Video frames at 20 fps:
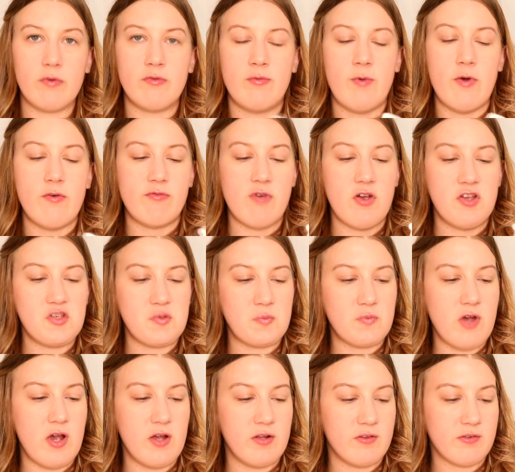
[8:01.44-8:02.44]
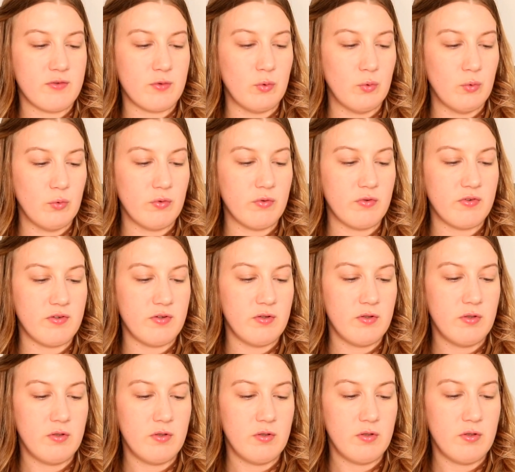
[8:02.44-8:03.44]
from a French brand called,
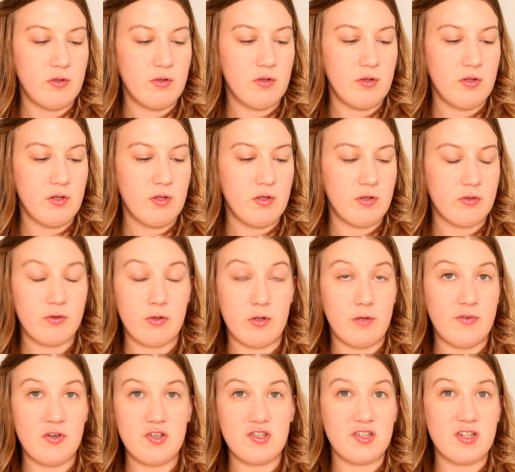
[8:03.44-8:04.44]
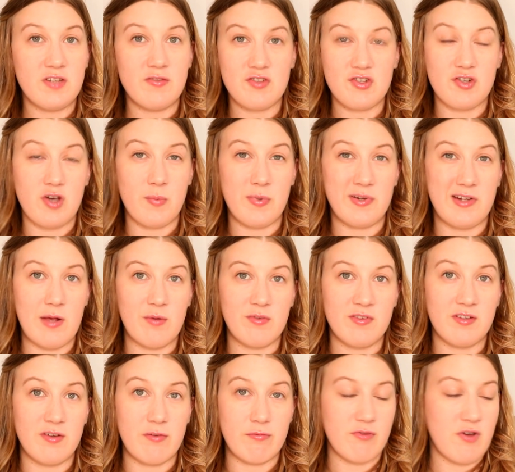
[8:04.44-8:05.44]
I don't know if I should even try
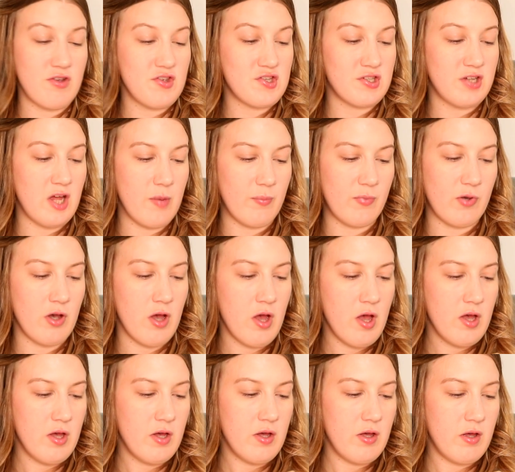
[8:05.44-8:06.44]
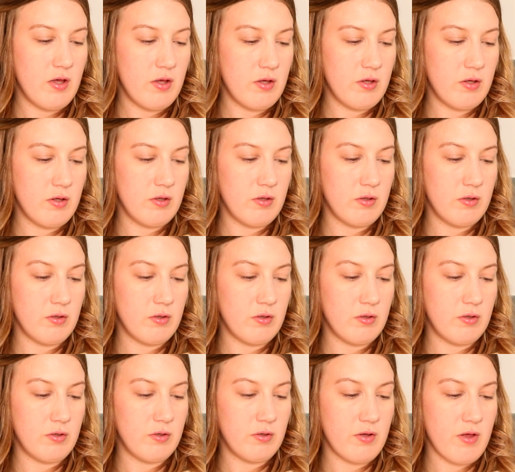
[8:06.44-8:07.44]
pronouncing a French name, but
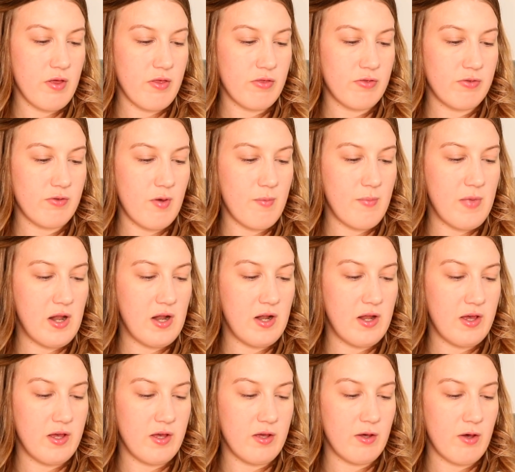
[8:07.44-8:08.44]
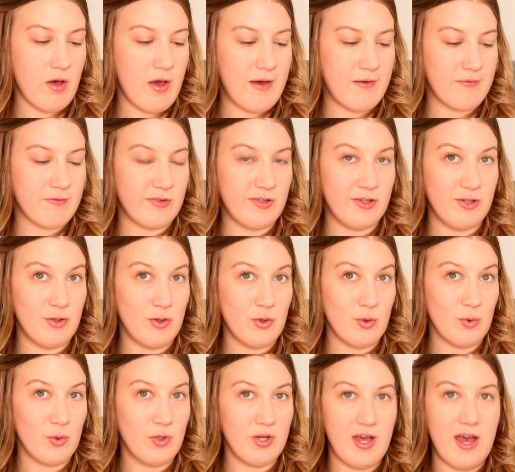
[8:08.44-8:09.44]
Thermale
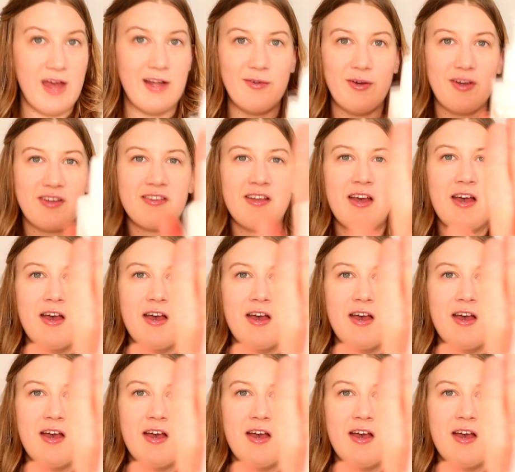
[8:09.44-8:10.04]
Avenue. Anyways,